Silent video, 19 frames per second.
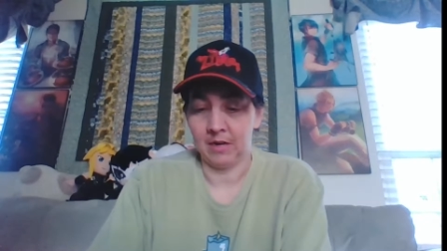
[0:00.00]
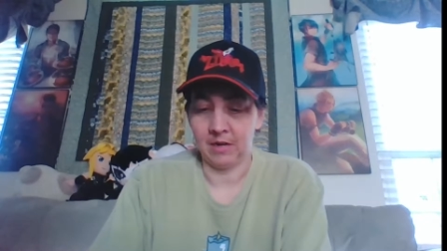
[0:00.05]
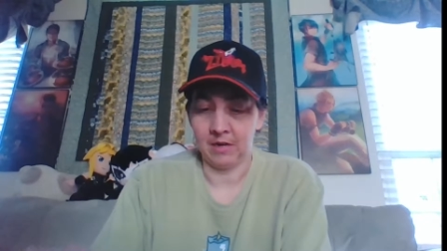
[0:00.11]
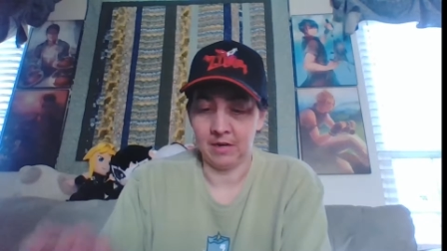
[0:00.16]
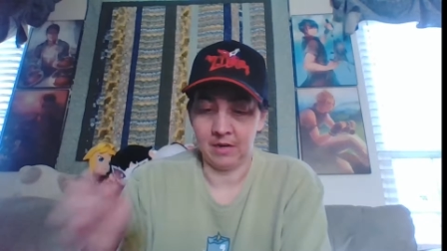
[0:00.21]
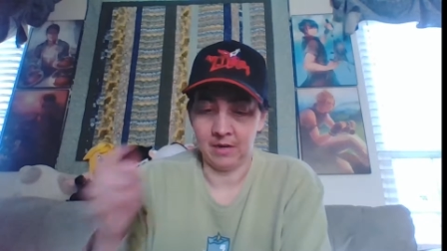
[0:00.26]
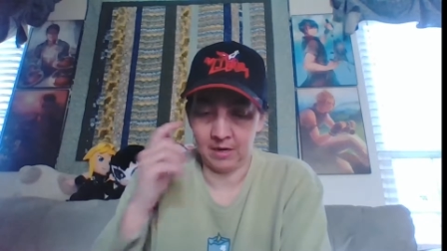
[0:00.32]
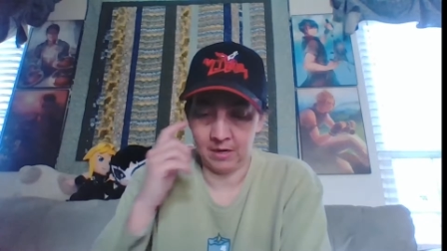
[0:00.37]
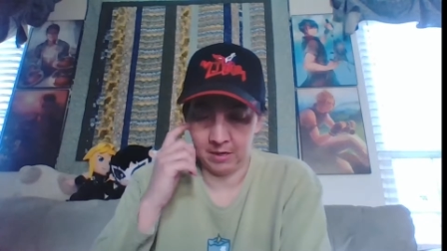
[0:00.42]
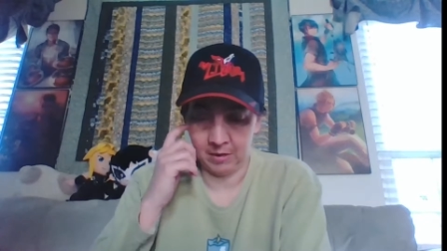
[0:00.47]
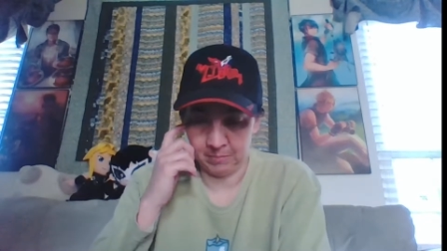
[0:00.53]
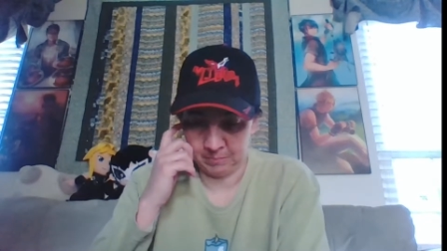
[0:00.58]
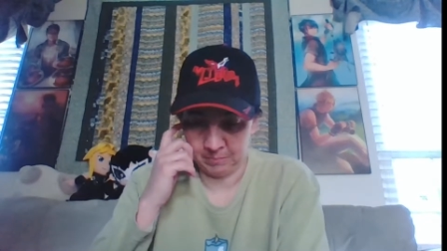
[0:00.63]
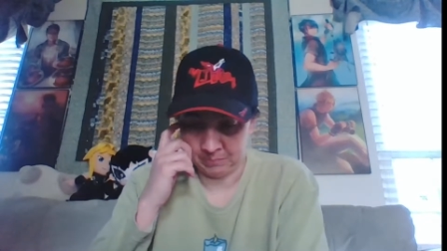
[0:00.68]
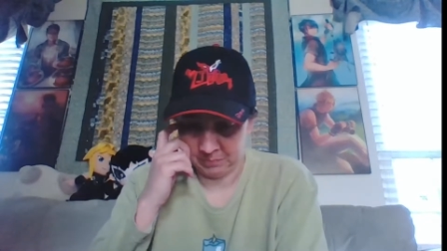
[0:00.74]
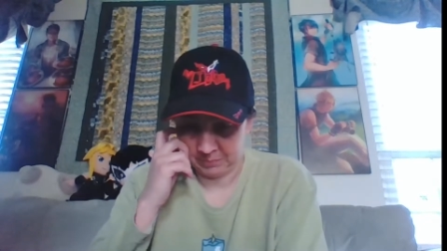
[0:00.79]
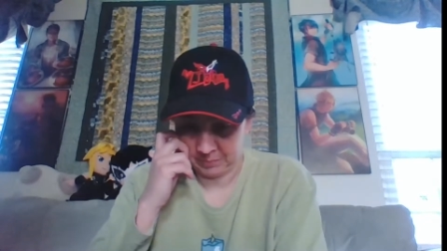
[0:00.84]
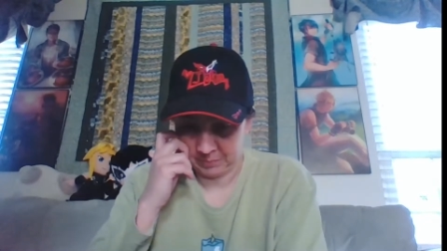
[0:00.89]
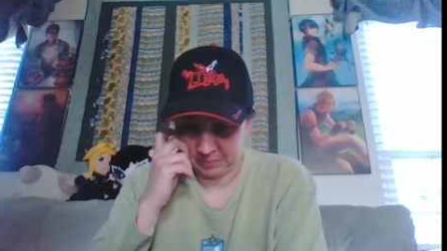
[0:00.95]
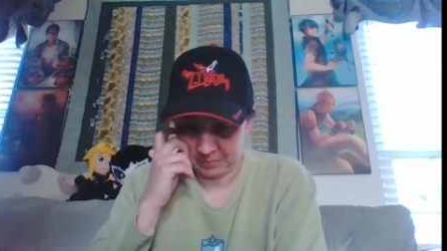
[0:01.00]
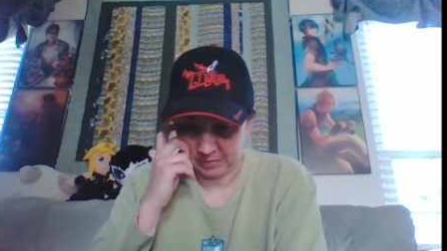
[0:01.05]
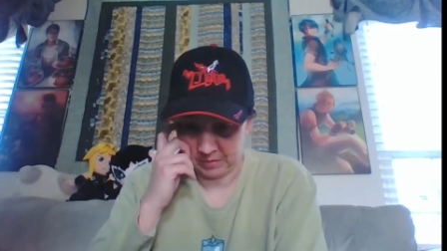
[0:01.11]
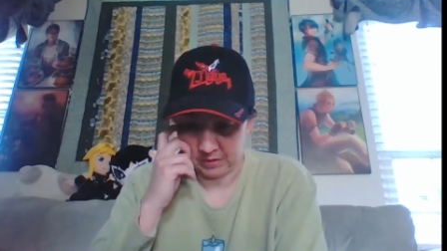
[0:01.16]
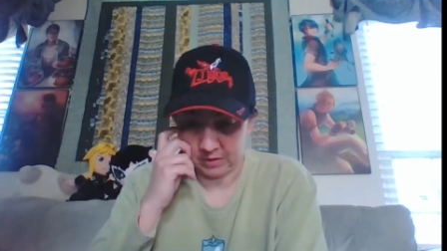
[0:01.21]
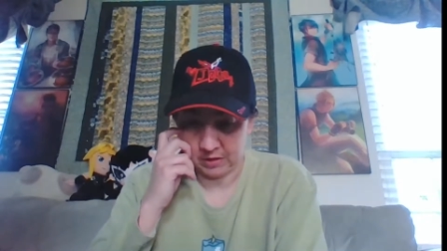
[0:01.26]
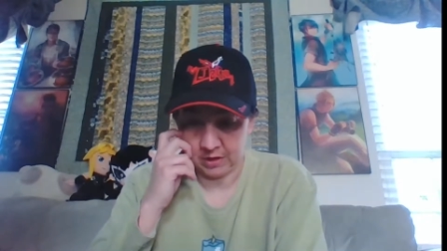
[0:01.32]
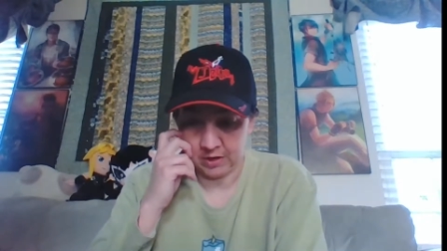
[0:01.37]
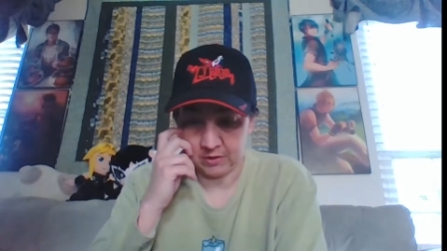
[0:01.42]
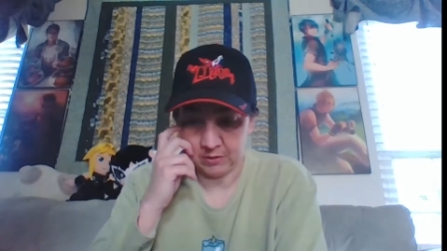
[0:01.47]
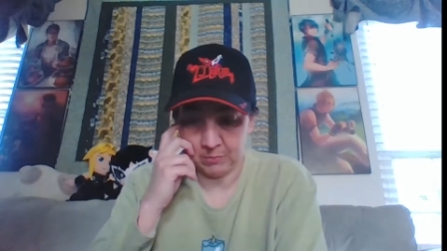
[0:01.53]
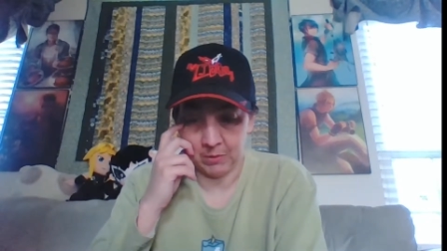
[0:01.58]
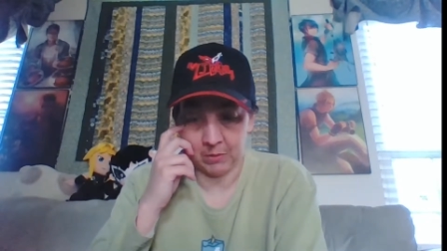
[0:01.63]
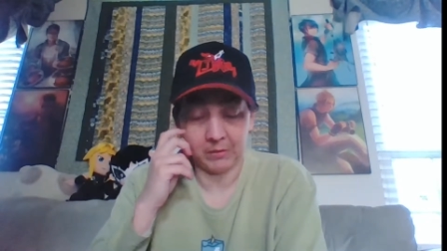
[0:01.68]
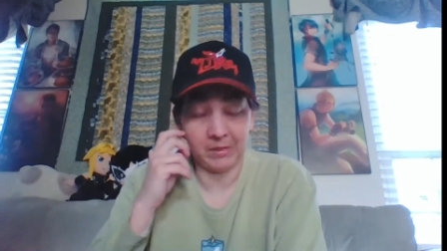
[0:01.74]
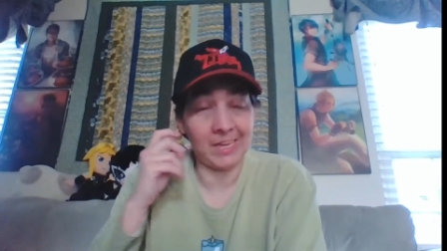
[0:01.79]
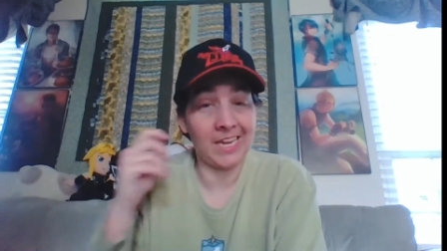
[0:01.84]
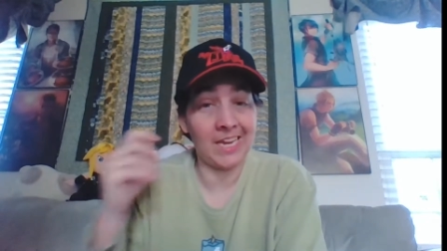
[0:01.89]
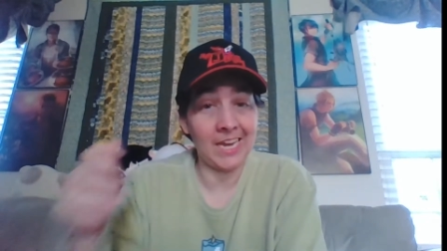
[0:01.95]

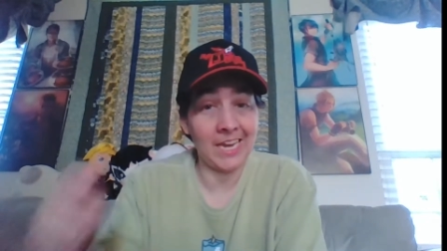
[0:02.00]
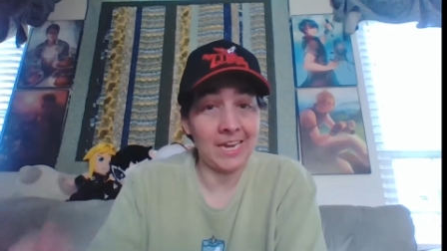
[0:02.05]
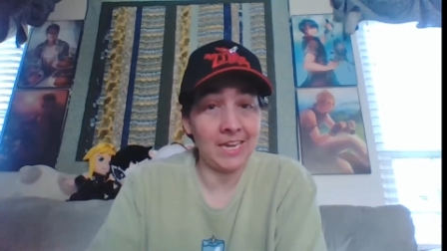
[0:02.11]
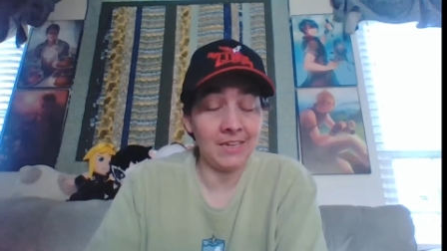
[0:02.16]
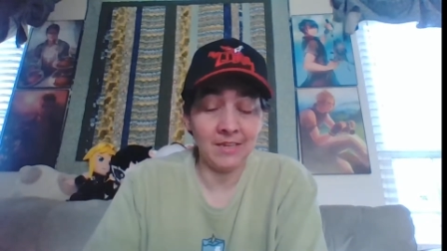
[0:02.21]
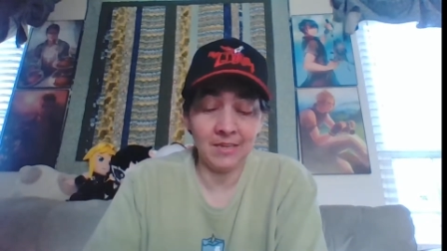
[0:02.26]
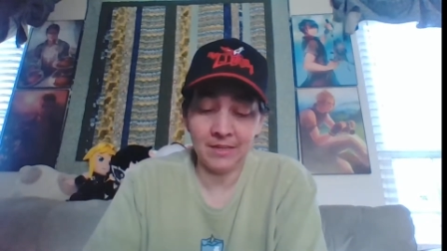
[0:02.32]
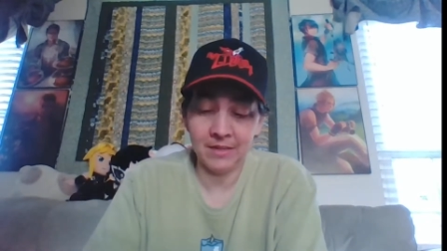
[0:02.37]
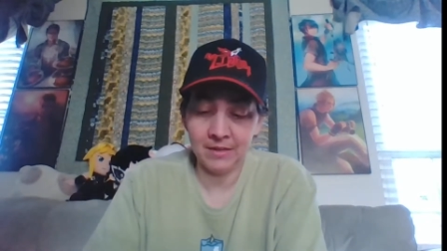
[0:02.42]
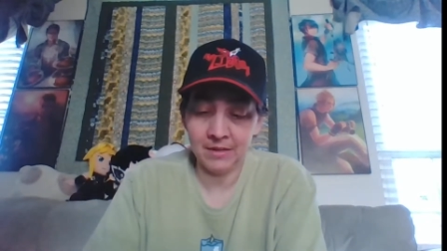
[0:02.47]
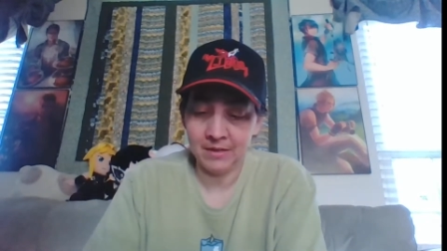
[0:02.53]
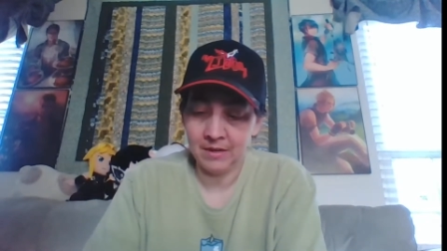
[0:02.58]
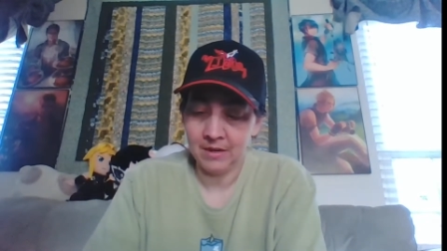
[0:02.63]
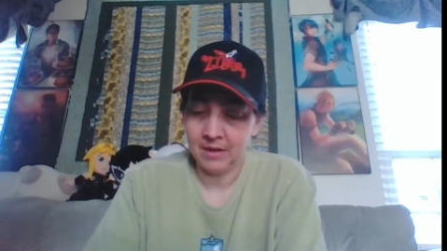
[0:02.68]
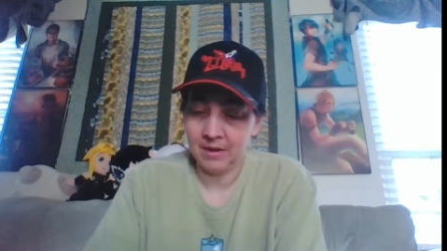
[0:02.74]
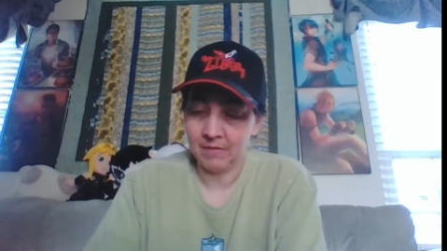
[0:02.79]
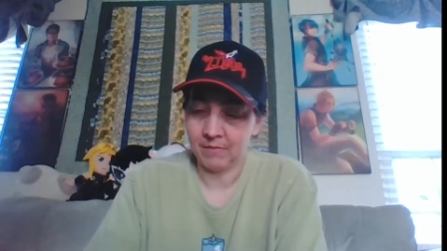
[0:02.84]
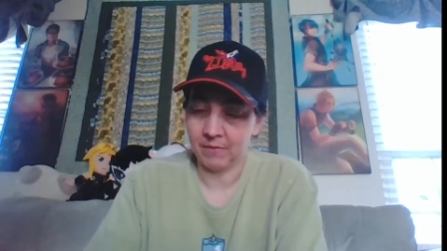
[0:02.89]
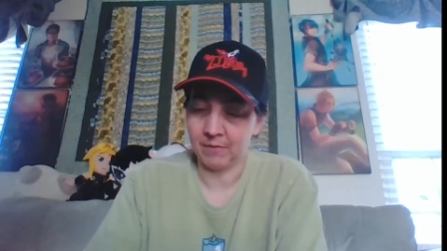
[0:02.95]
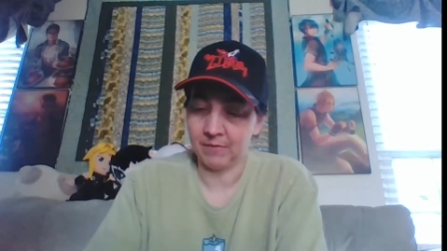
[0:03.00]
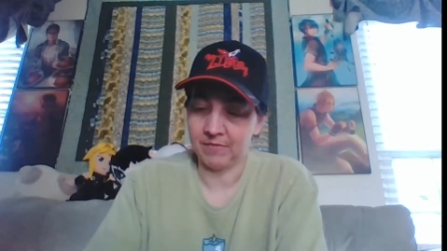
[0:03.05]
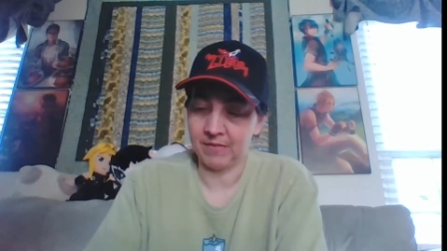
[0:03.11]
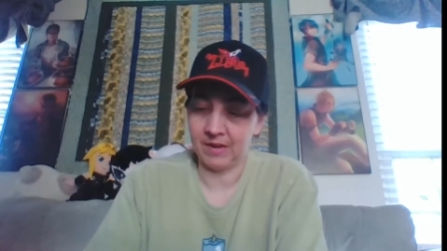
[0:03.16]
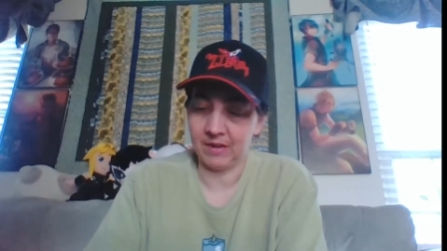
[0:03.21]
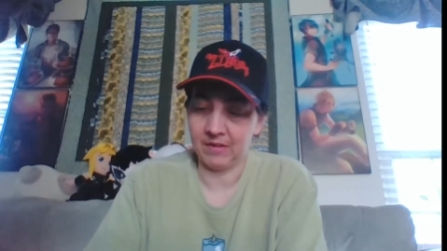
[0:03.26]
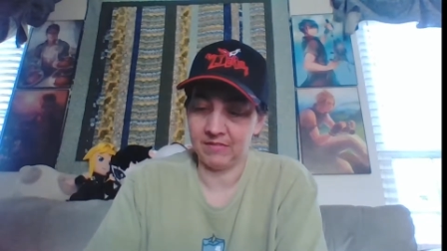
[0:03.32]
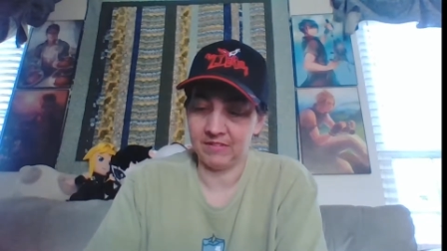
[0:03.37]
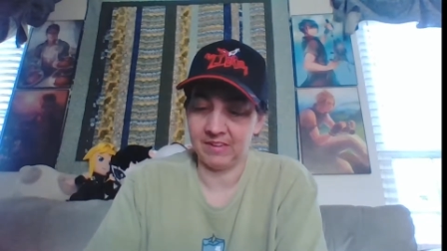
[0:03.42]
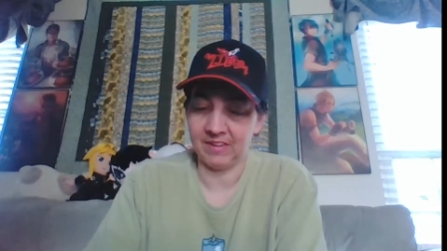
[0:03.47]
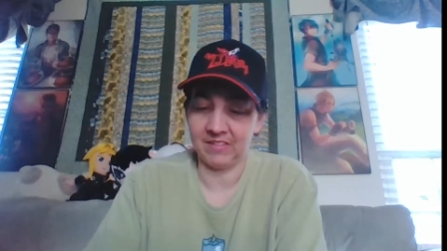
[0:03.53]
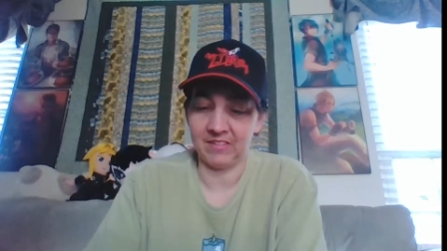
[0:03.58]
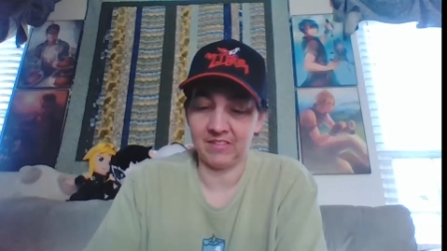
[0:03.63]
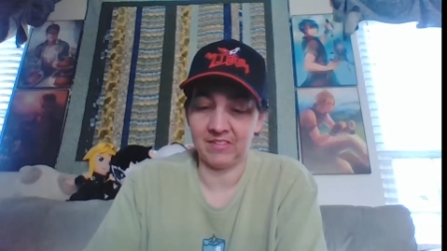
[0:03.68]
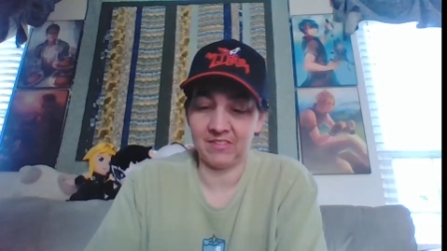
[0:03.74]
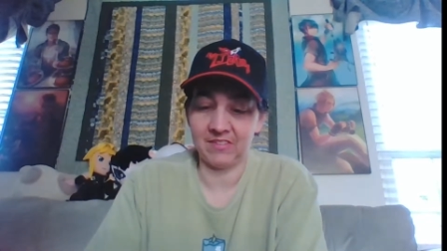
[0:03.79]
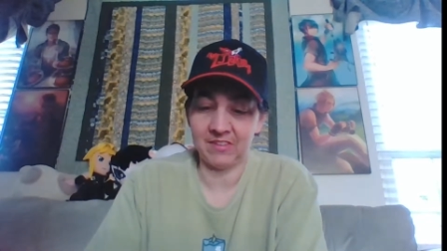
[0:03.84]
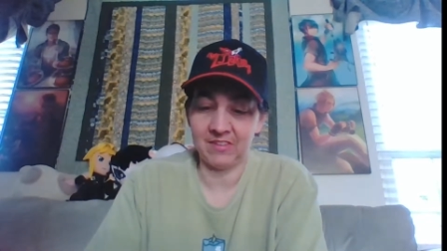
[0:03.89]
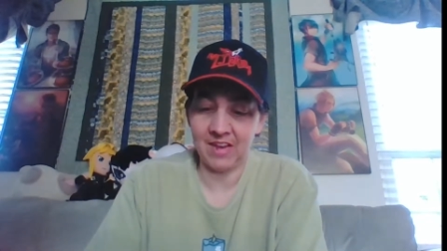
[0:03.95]
Cosmo Canyon from Final Fantasy
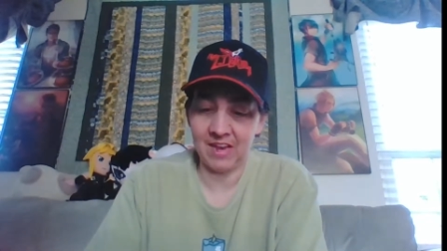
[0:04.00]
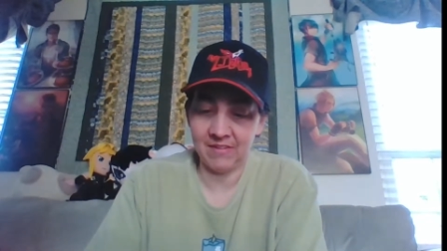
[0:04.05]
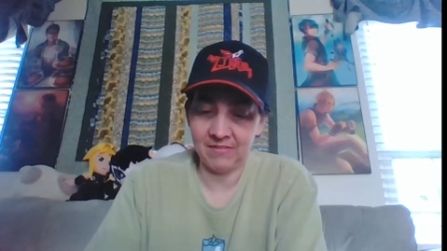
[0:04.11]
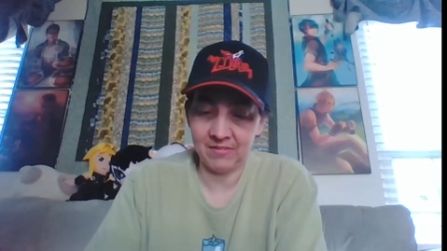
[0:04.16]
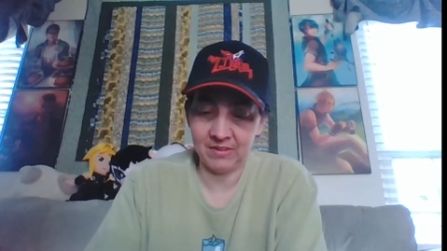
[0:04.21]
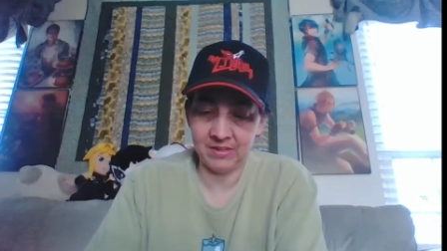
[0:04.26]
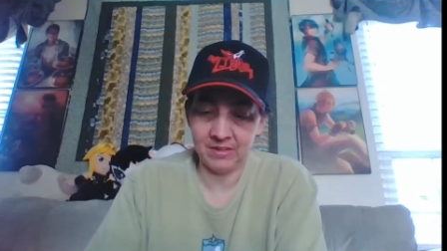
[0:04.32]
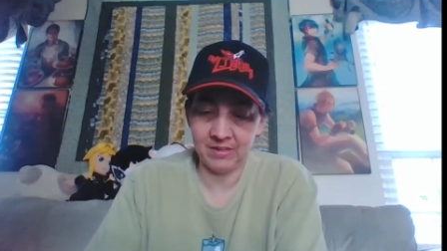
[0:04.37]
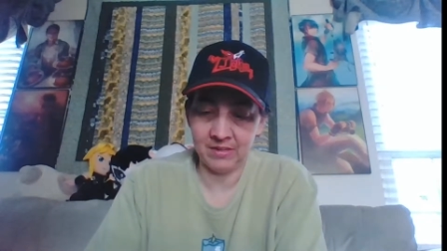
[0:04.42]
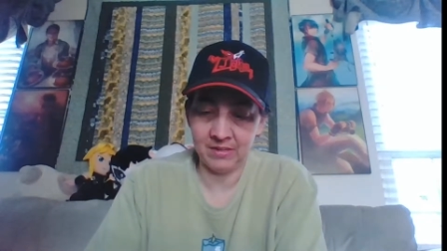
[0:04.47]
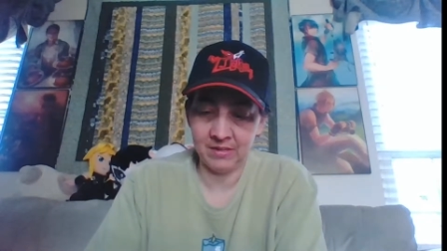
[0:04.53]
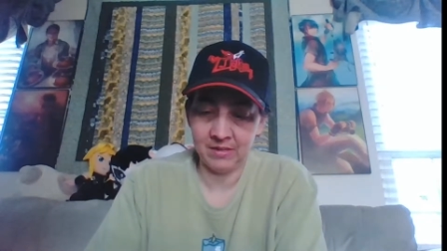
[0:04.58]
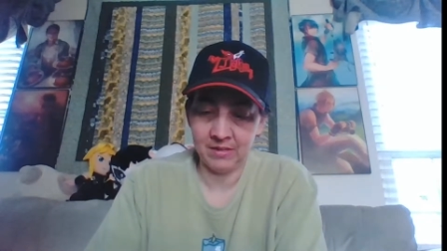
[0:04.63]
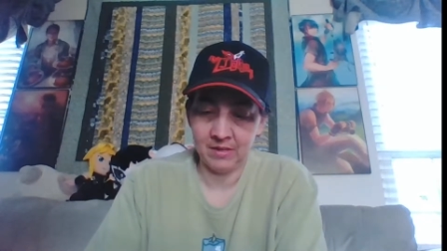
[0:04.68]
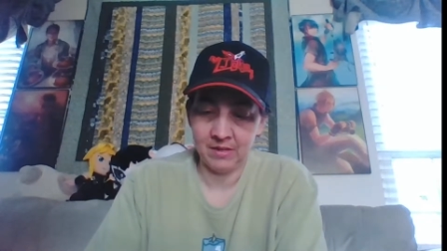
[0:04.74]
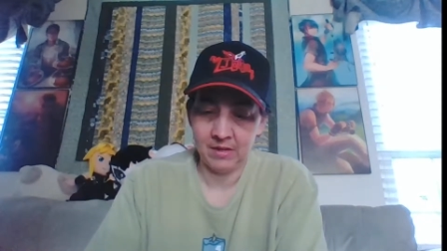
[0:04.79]
7.